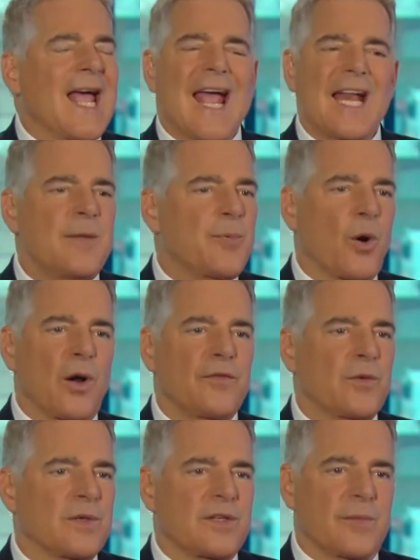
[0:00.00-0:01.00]
Any part of
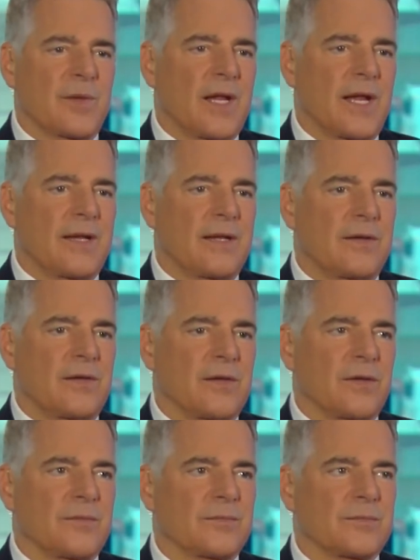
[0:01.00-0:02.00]
you intimidated,
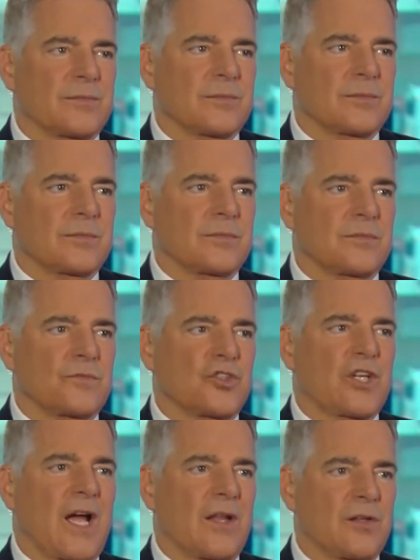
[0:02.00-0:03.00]

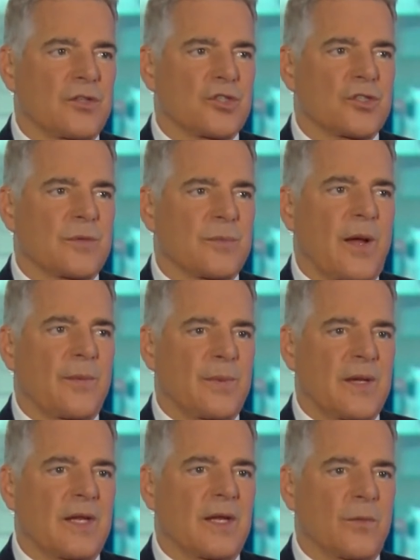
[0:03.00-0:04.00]
challenged by
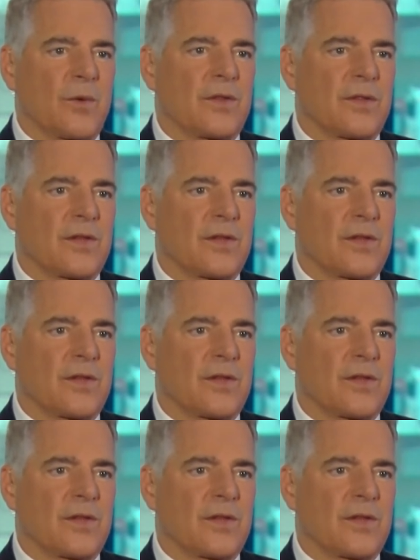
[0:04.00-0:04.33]
being with